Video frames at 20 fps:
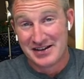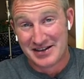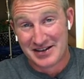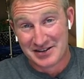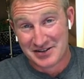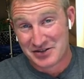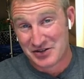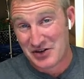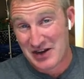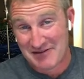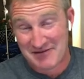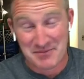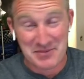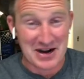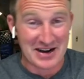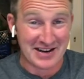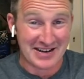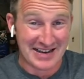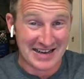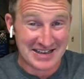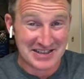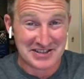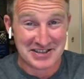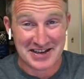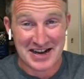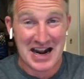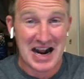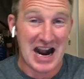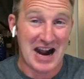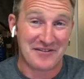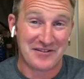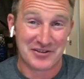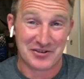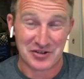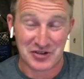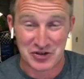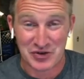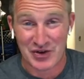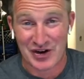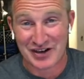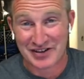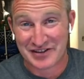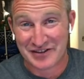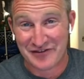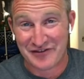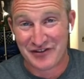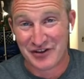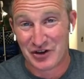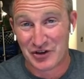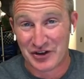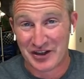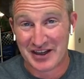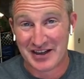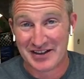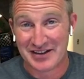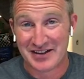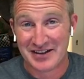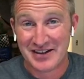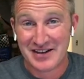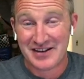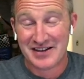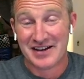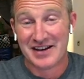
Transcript: And so you have about an inch and a half that you're trying to fill in.